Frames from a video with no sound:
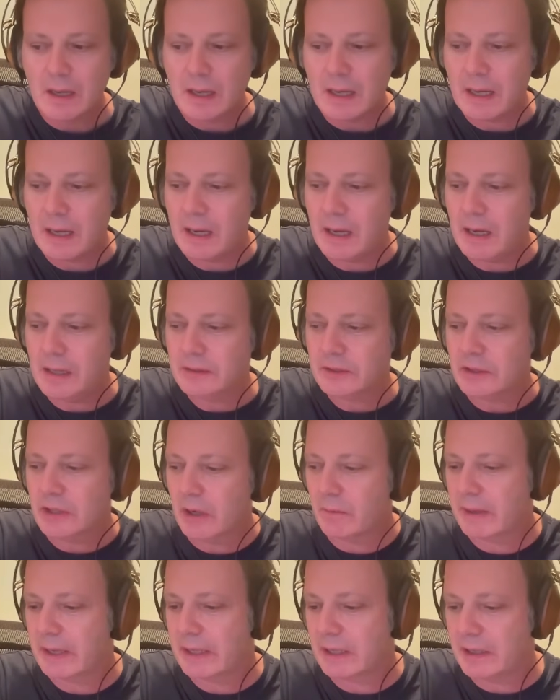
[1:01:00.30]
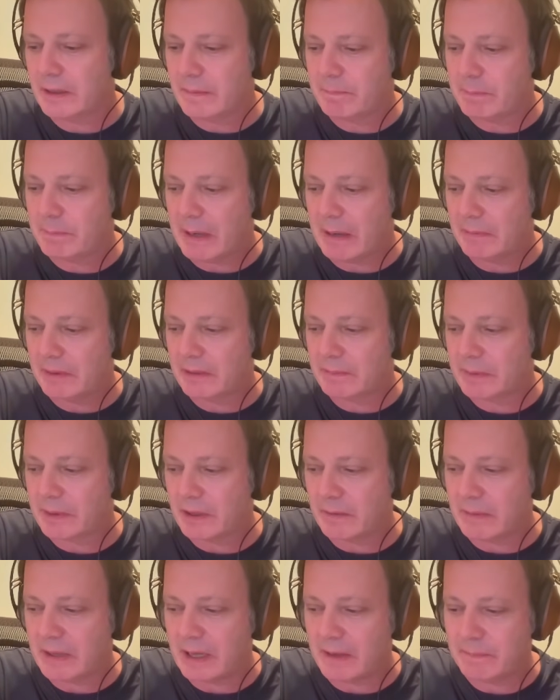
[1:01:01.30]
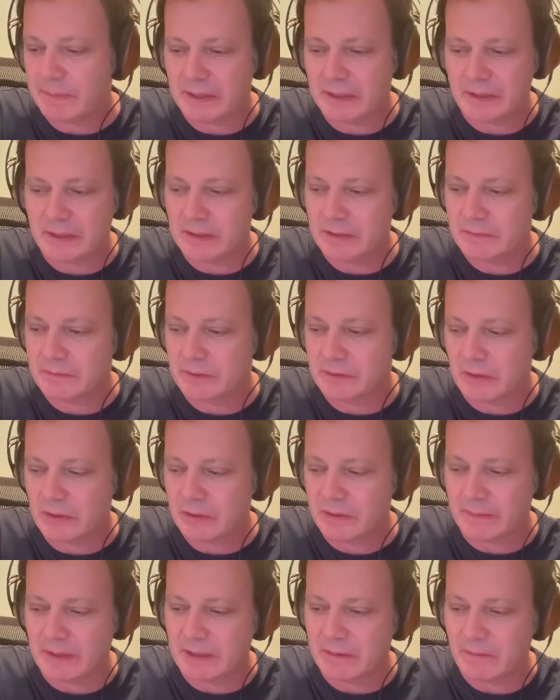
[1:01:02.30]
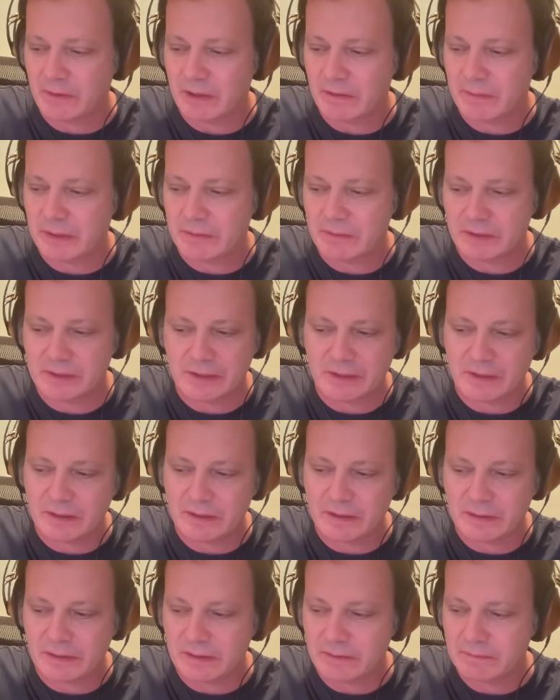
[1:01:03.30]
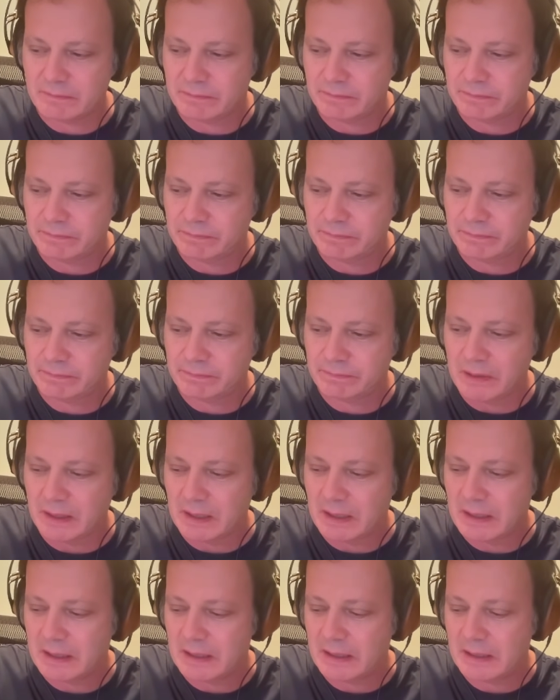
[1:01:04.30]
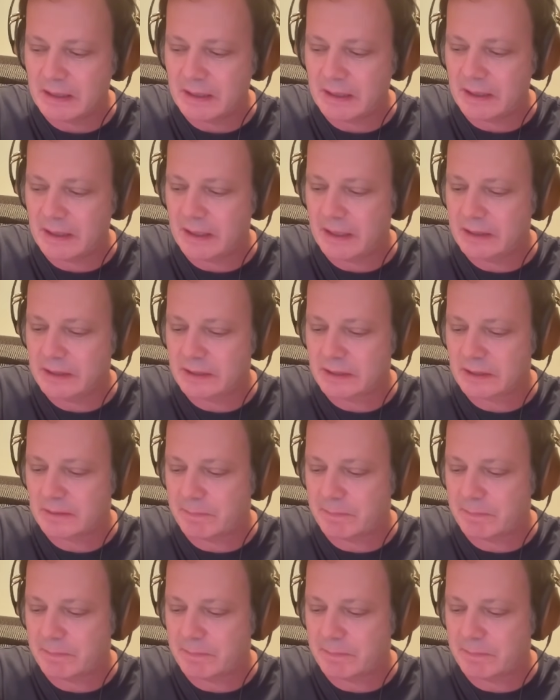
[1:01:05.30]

It's not really public, but I'm happy to talk about what I'm interested in. It's